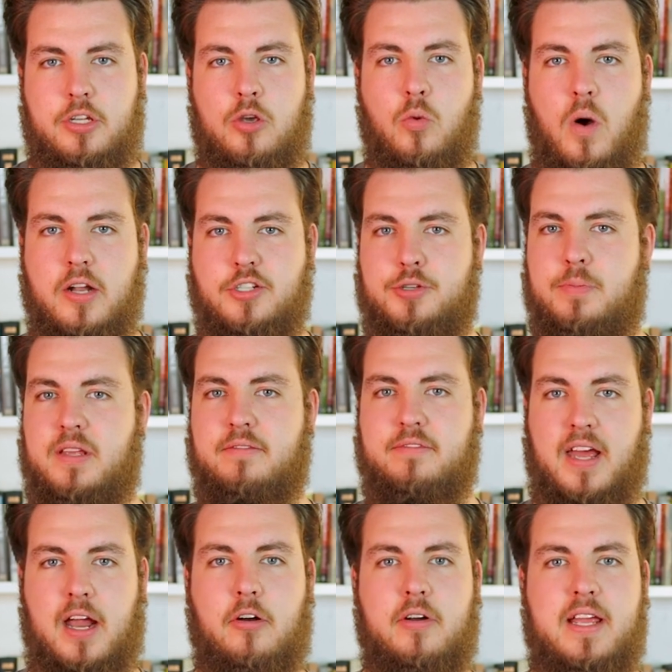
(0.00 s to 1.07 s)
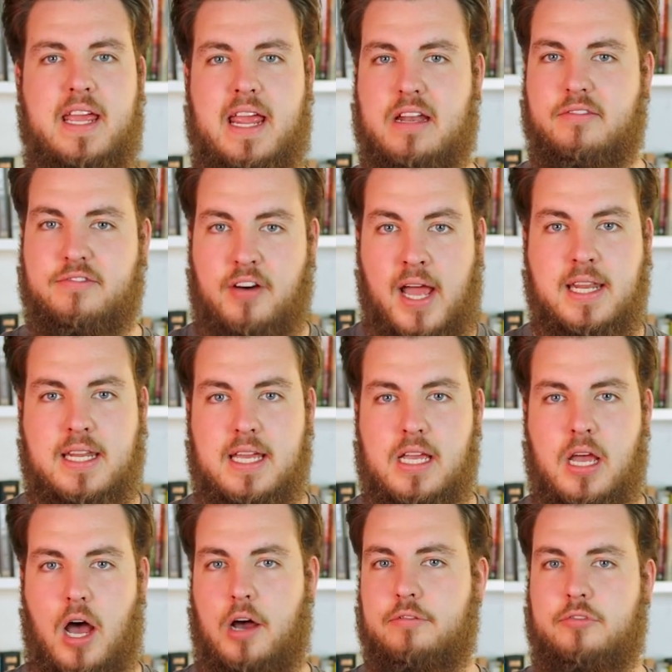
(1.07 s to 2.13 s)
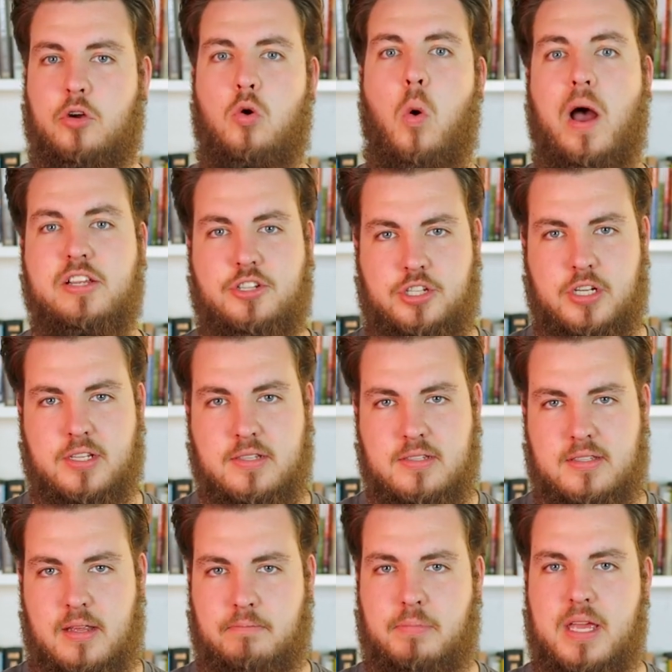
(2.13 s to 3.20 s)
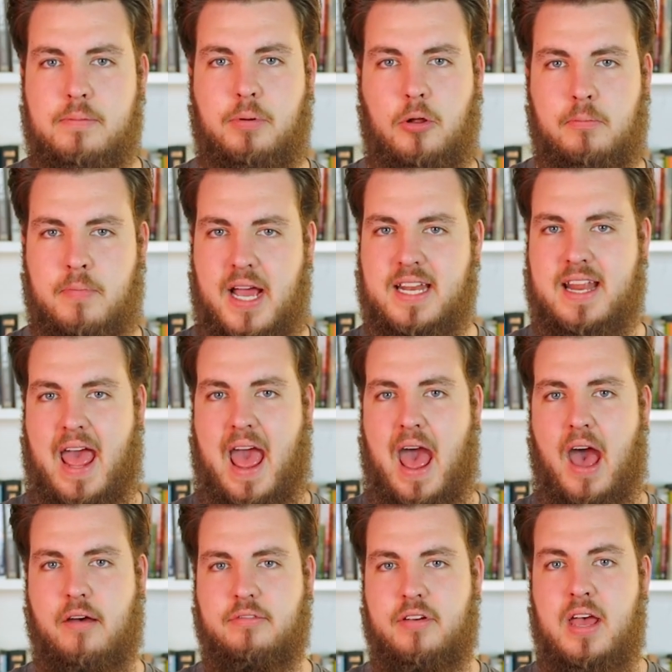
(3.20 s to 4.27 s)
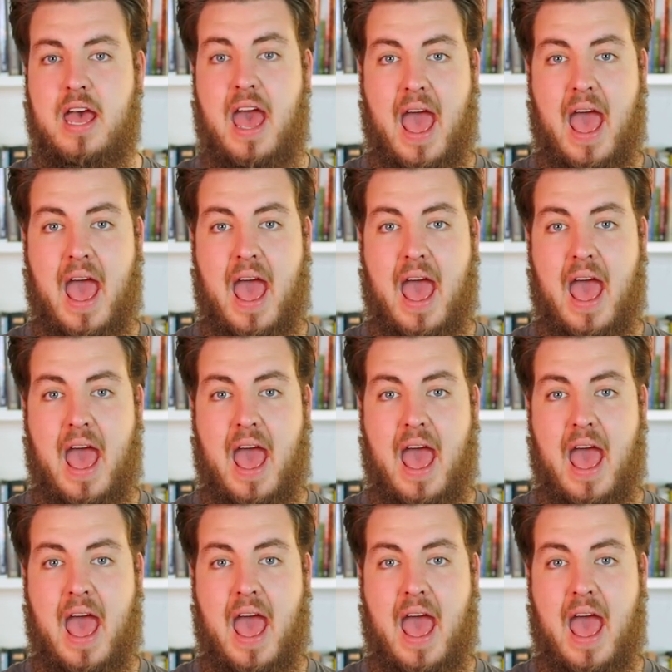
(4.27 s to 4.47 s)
you want to be very inviting of questions that people might have